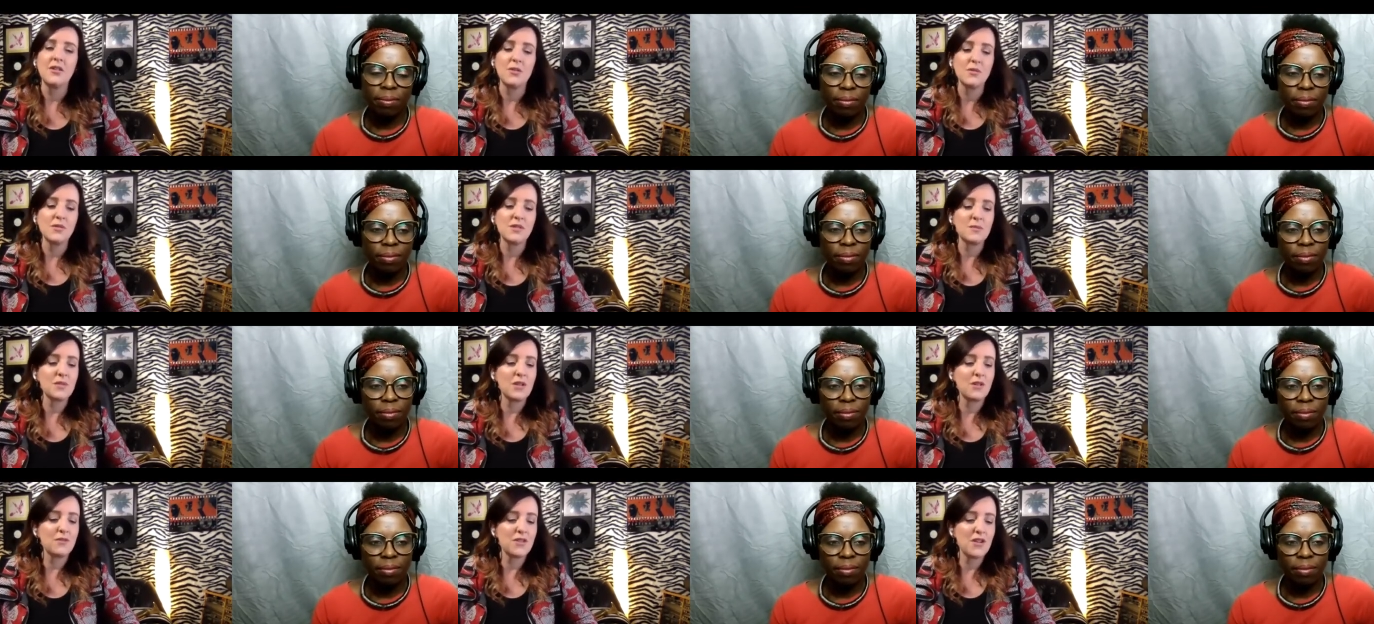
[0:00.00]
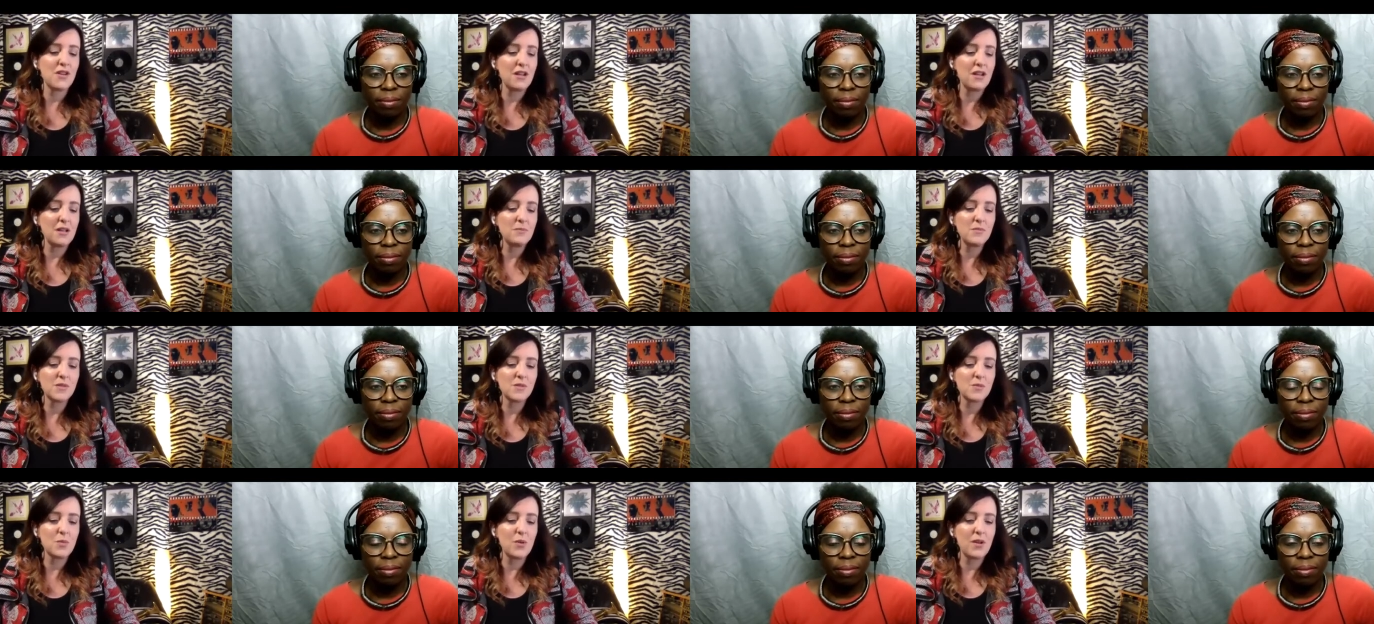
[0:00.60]
Speaker 1: you know, some tough
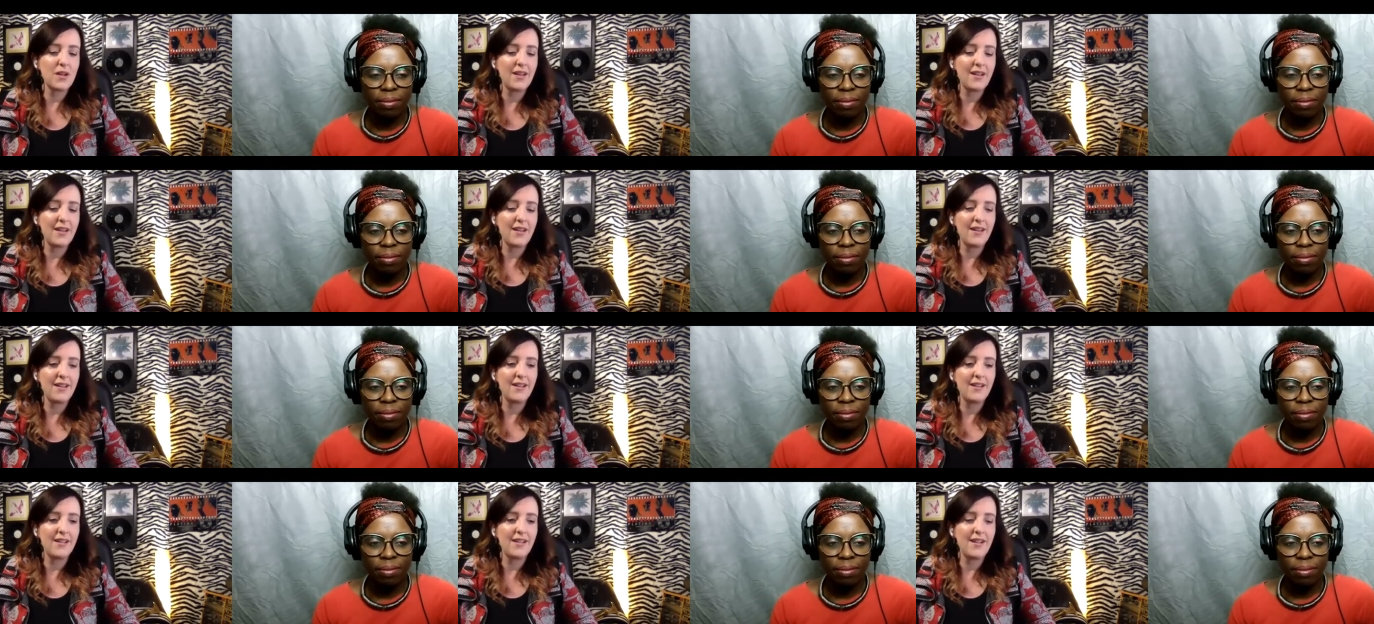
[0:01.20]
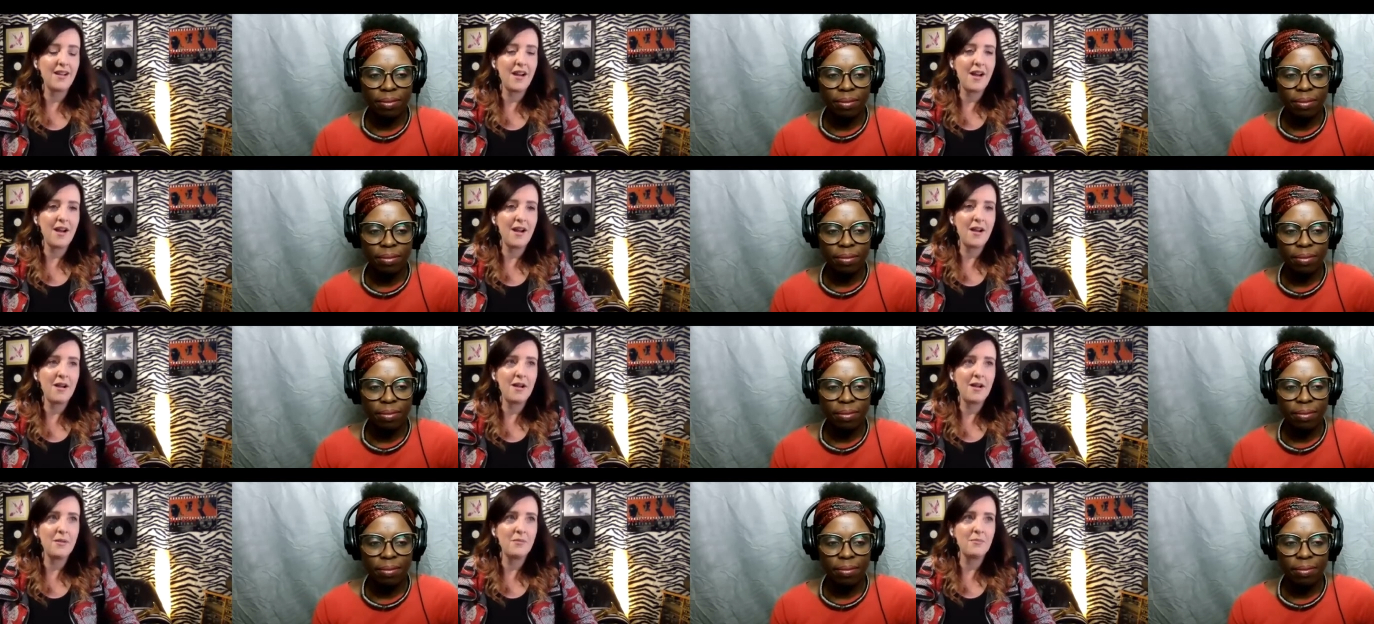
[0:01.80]
times where,
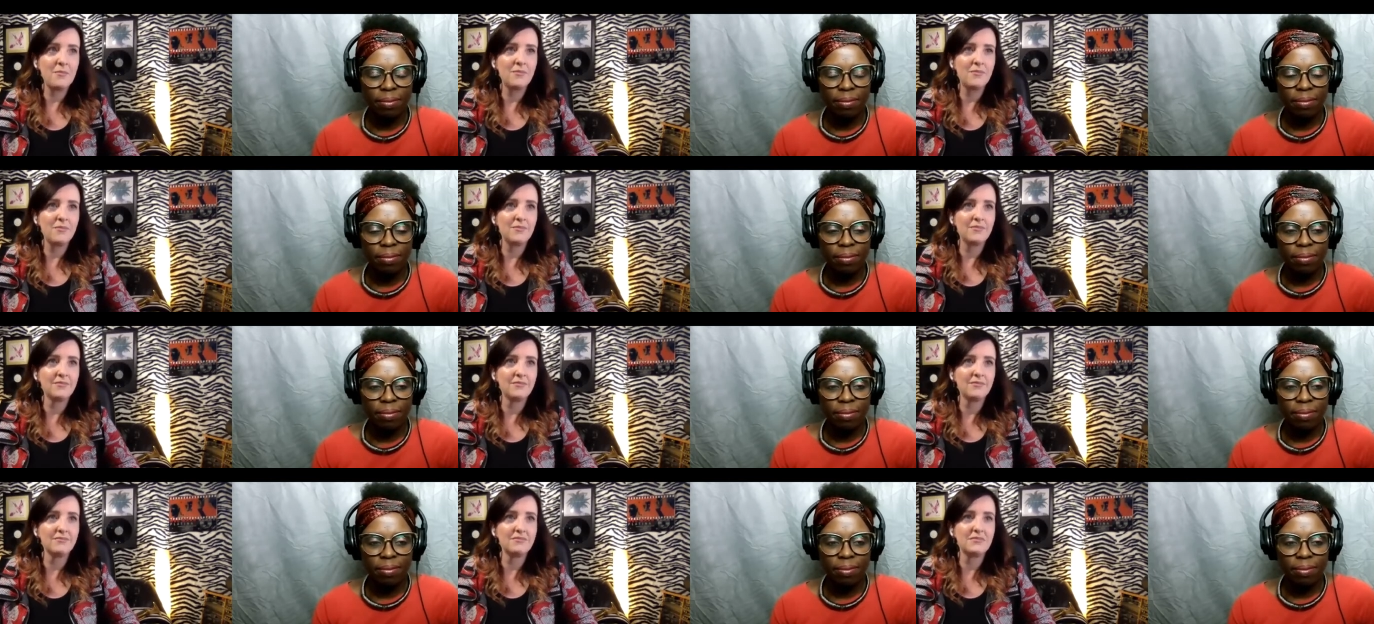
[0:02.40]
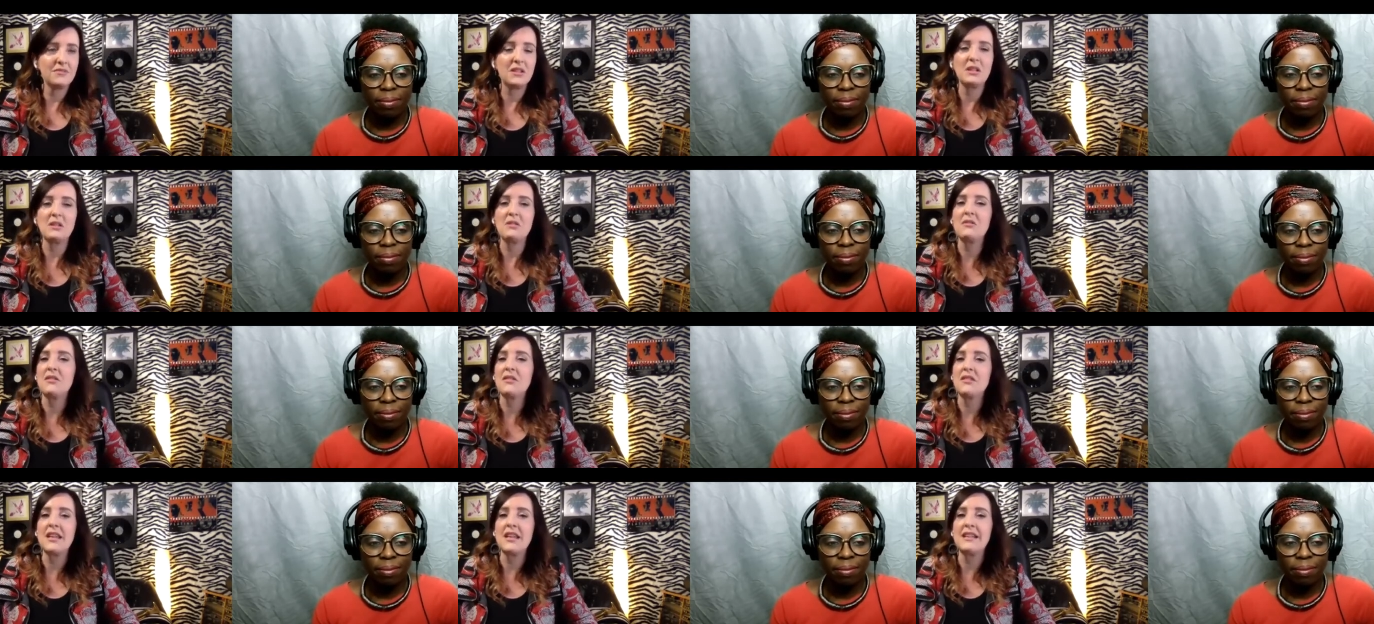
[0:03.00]
um, you
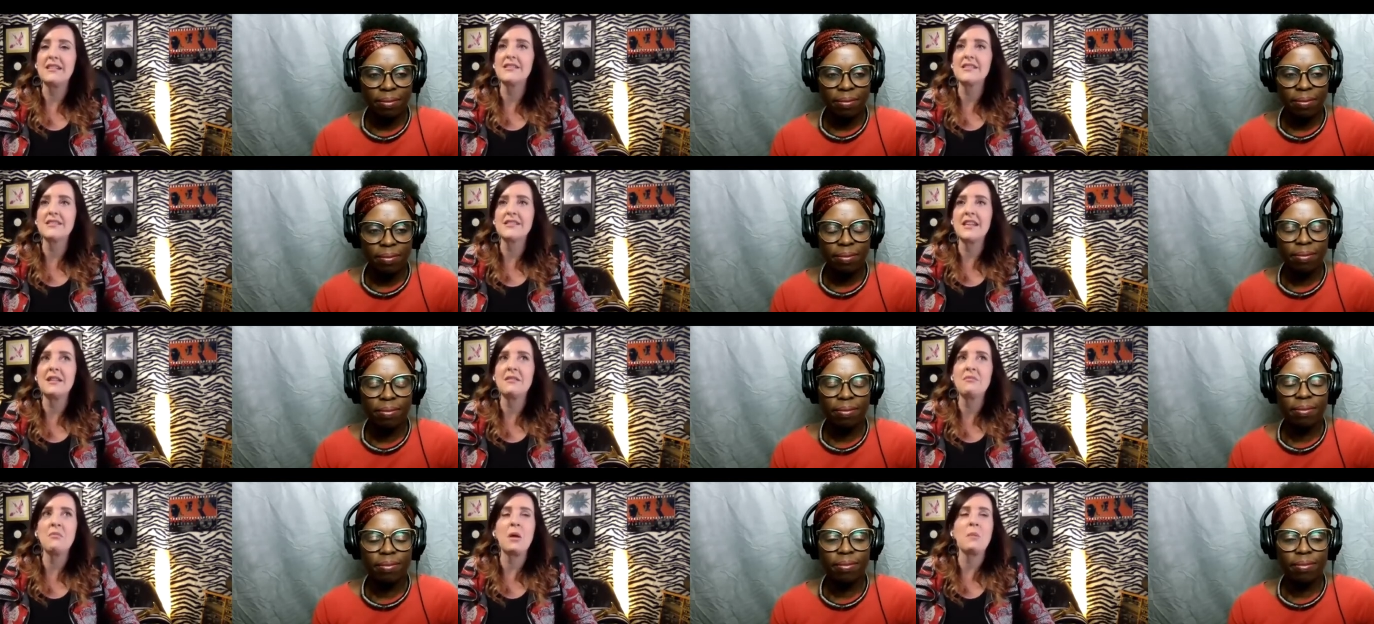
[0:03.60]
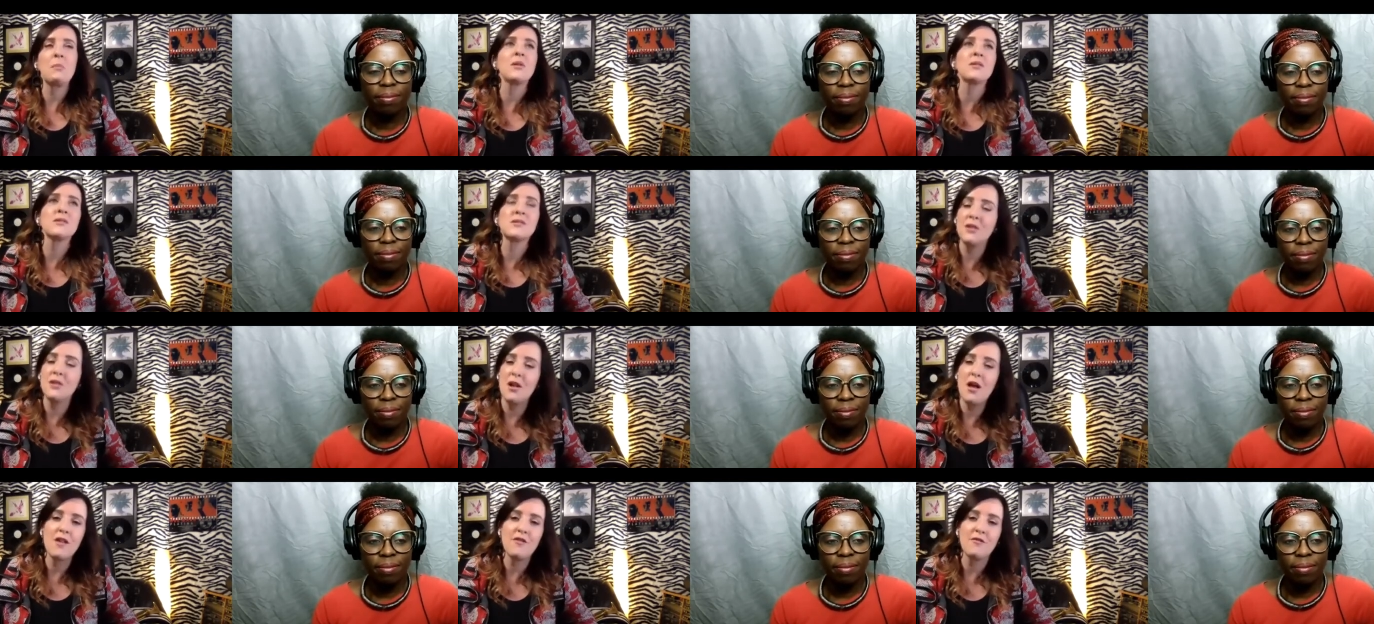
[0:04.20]
know, things in my
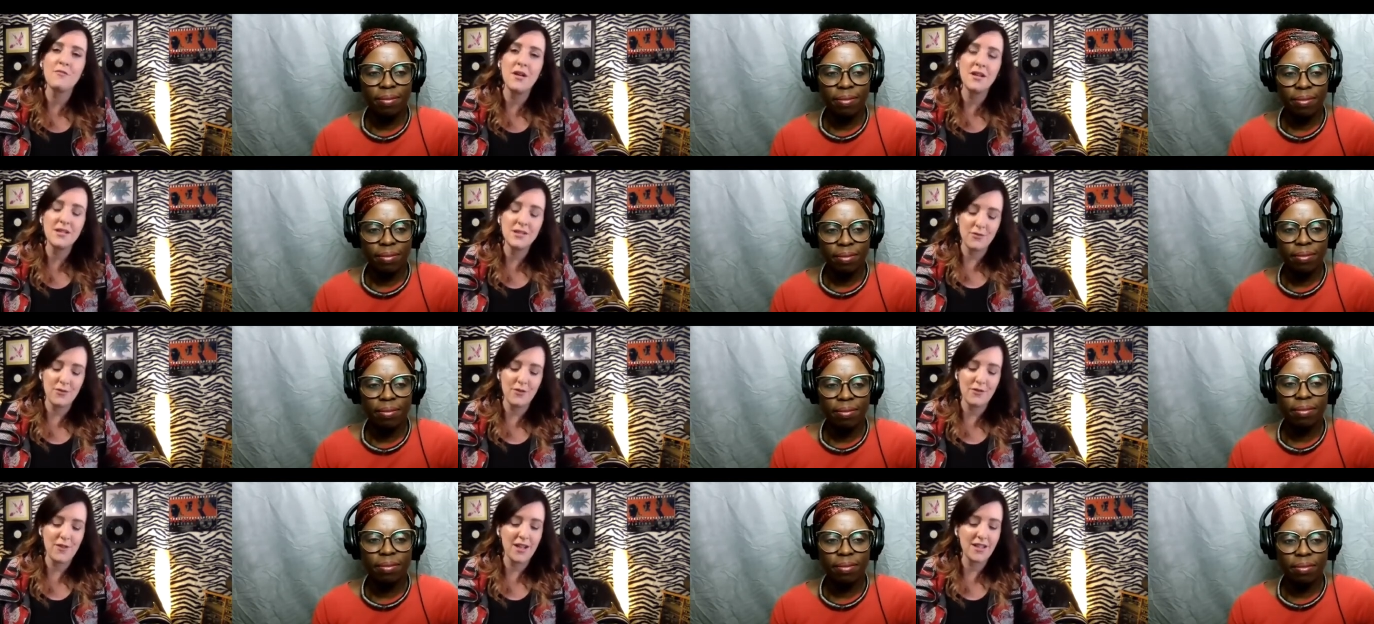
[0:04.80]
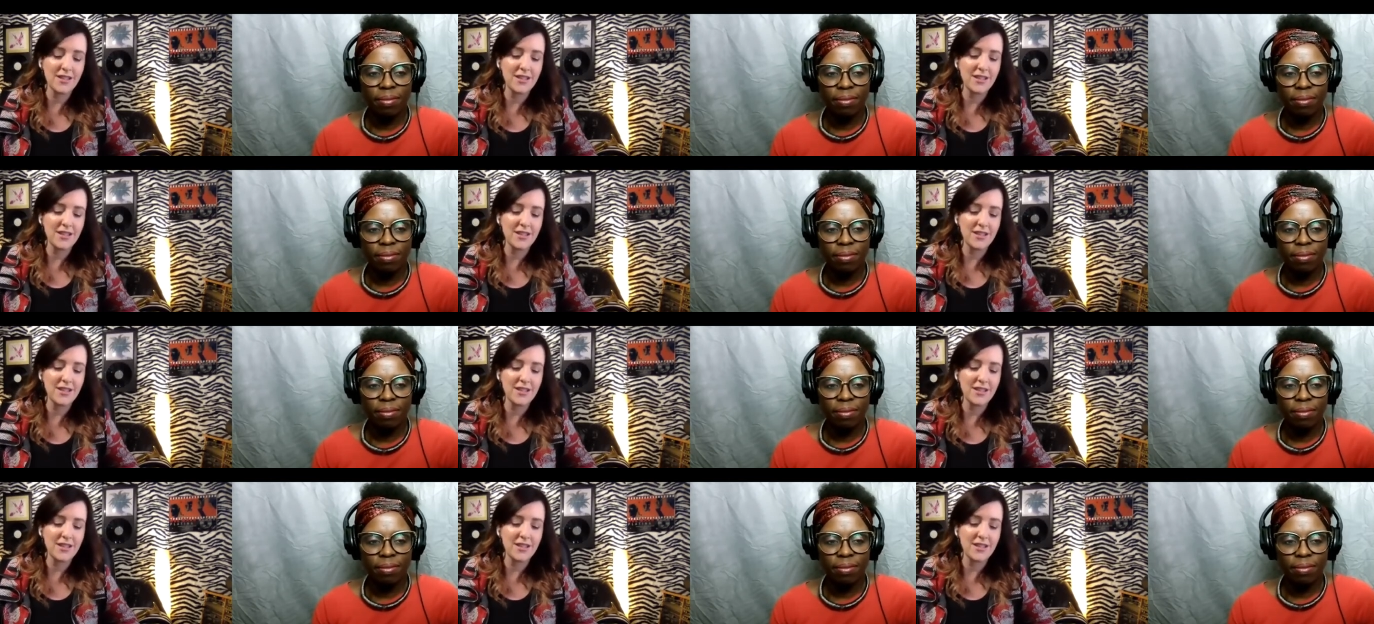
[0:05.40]
personal life might have